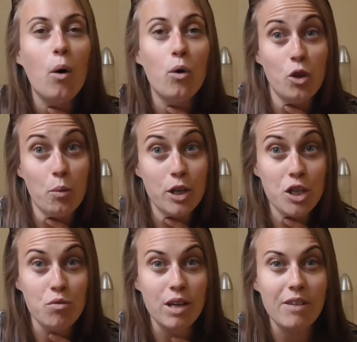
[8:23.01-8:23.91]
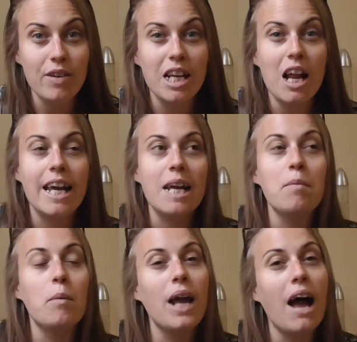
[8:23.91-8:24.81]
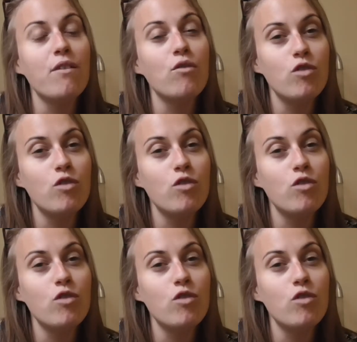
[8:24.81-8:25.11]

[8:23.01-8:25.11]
or that we're just really lucky, but we have a